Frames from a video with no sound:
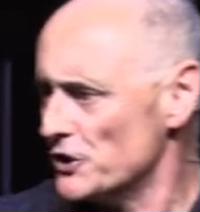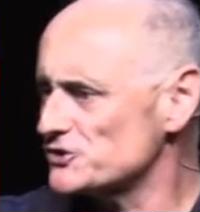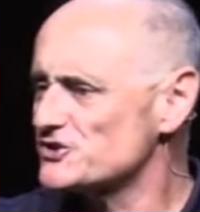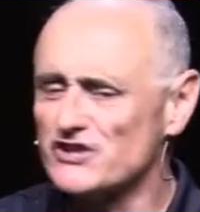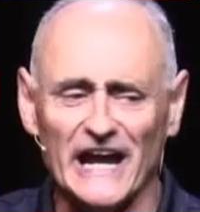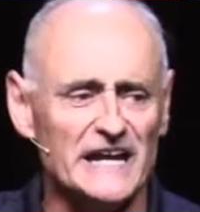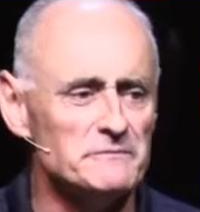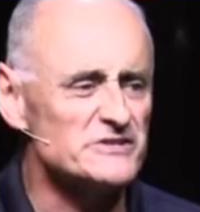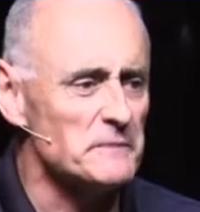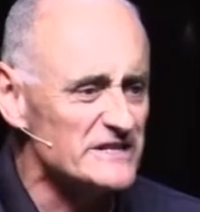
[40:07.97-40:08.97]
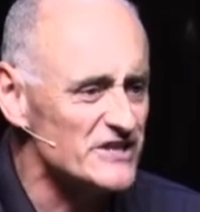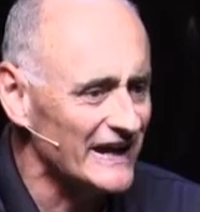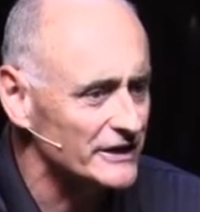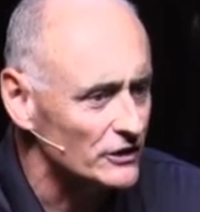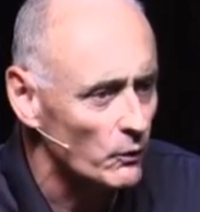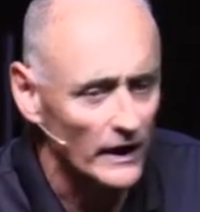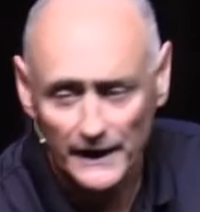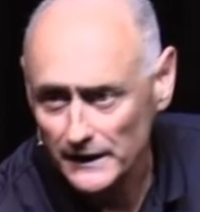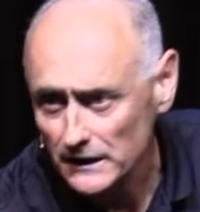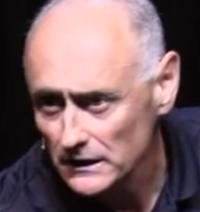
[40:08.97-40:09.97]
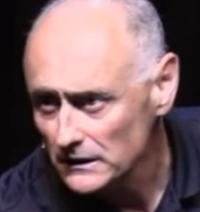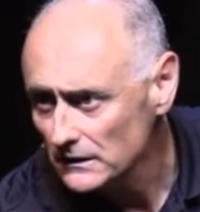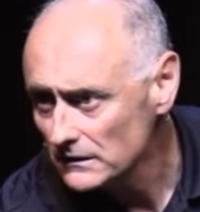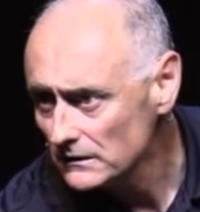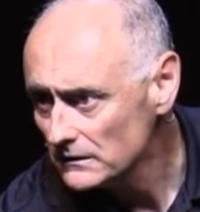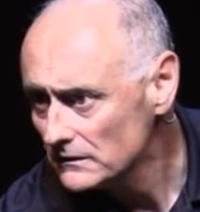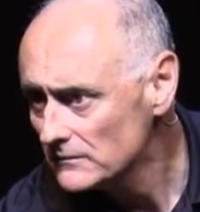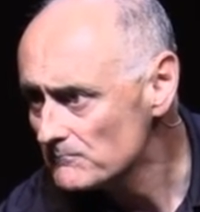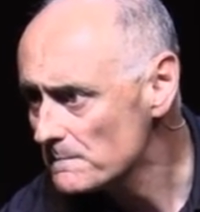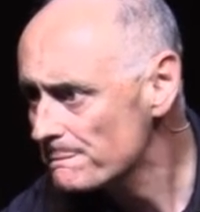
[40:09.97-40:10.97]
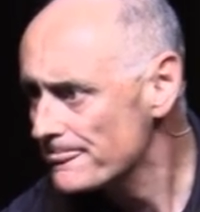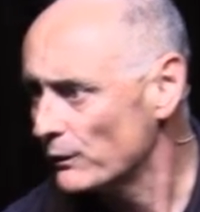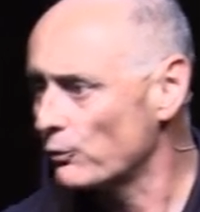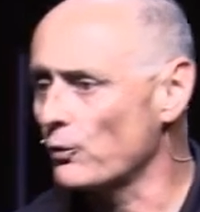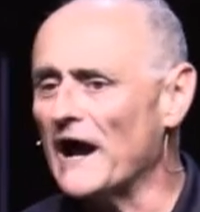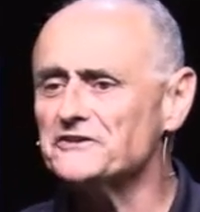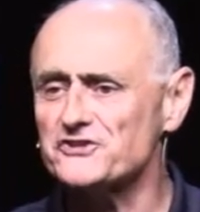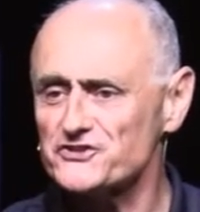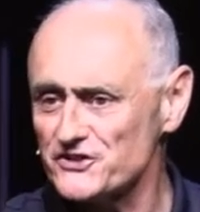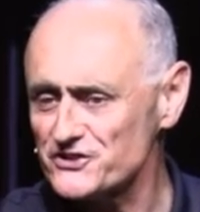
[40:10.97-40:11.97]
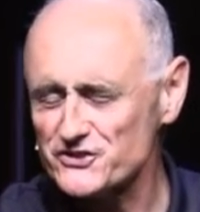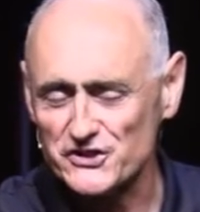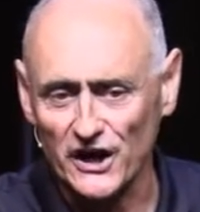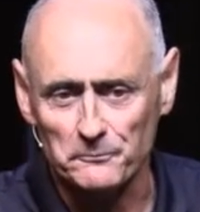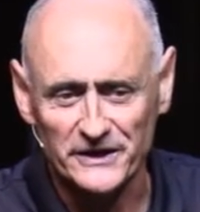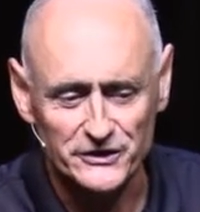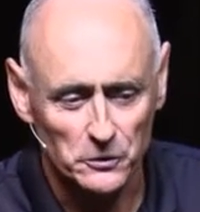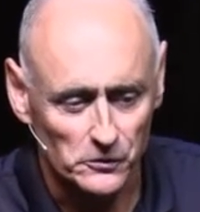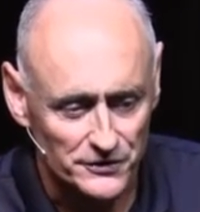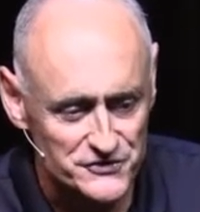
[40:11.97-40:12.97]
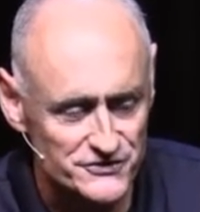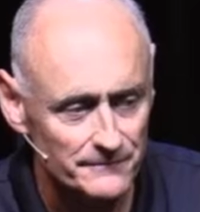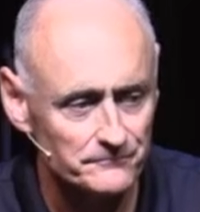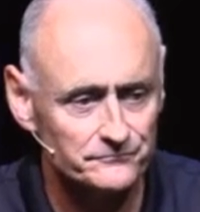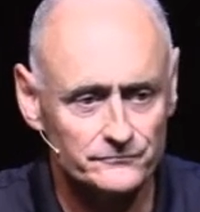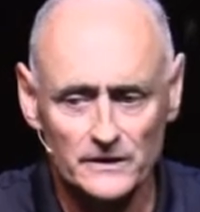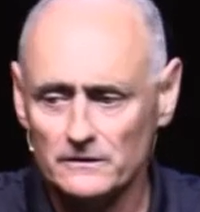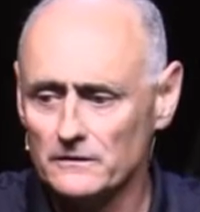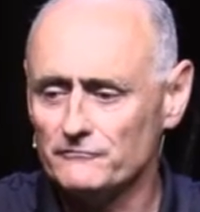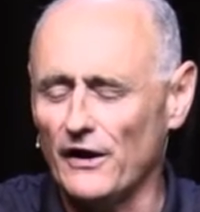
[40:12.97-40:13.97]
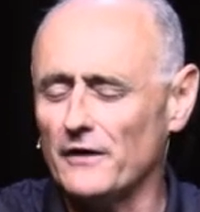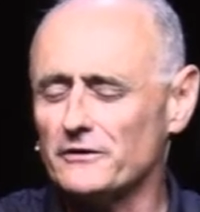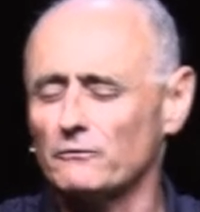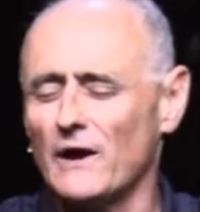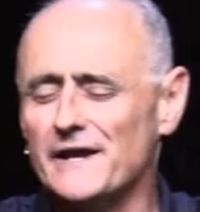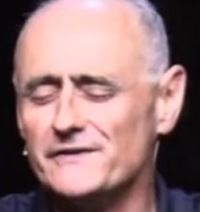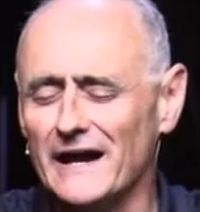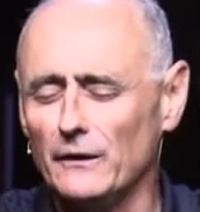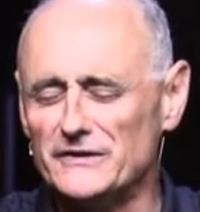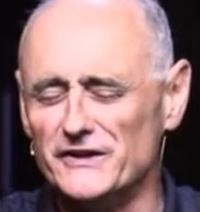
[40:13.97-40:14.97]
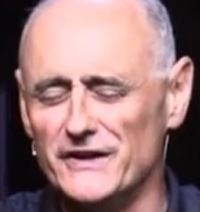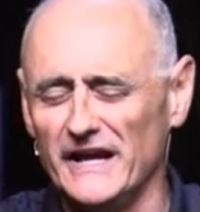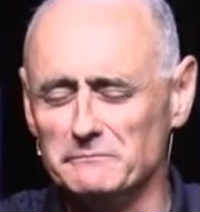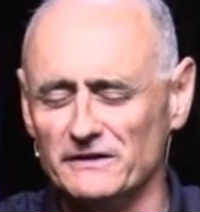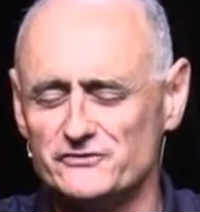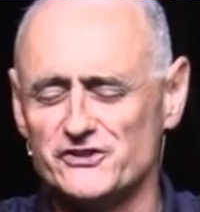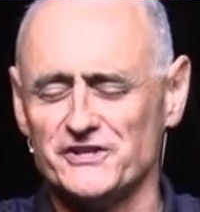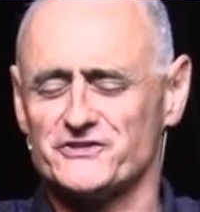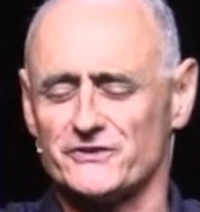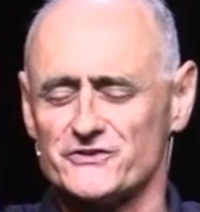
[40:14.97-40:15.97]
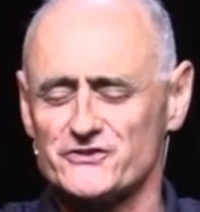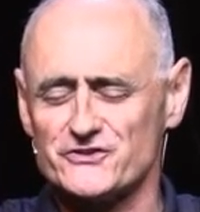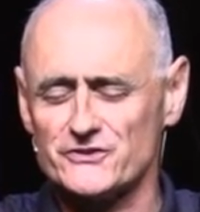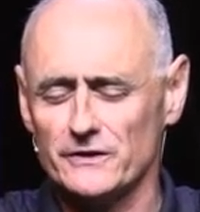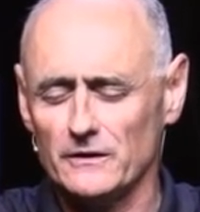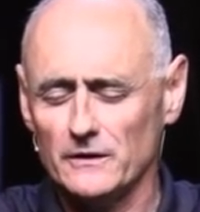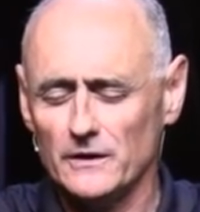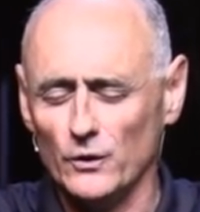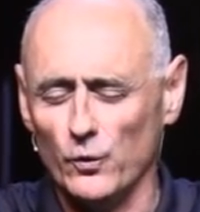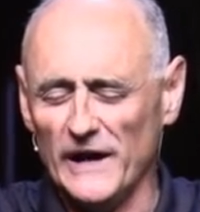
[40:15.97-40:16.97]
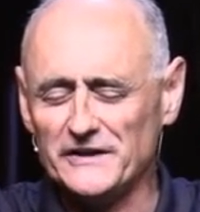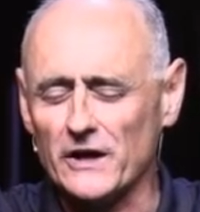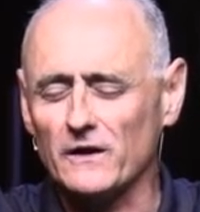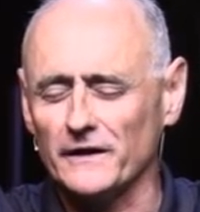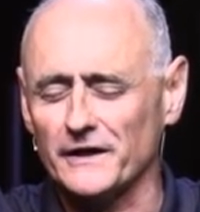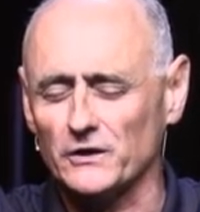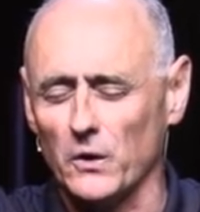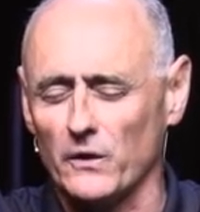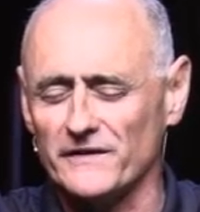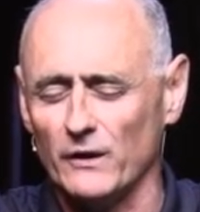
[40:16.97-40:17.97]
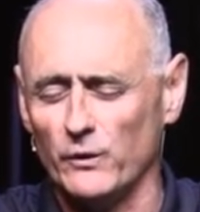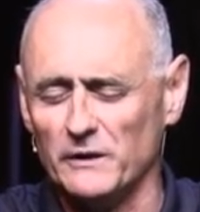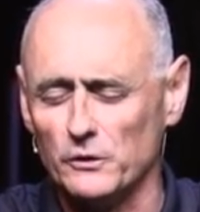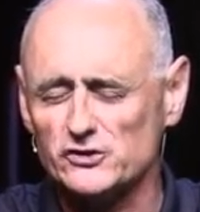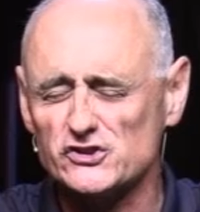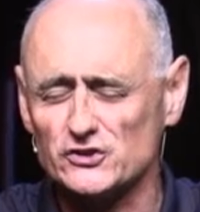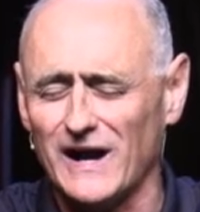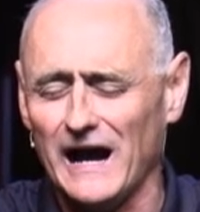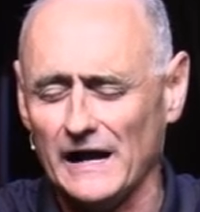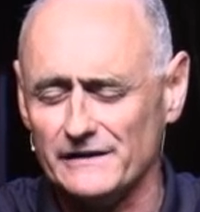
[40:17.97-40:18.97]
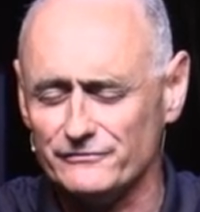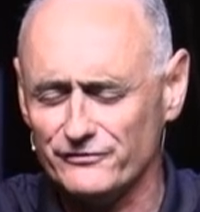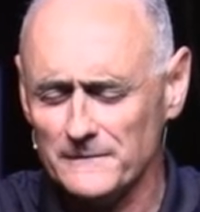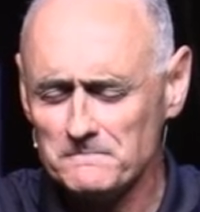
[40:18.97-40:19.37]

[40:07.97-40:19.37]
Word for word: your shame has been taken away. Righteousness shall be yours. Father, right now in the name of Jesus, we declare, Lord, that we will strive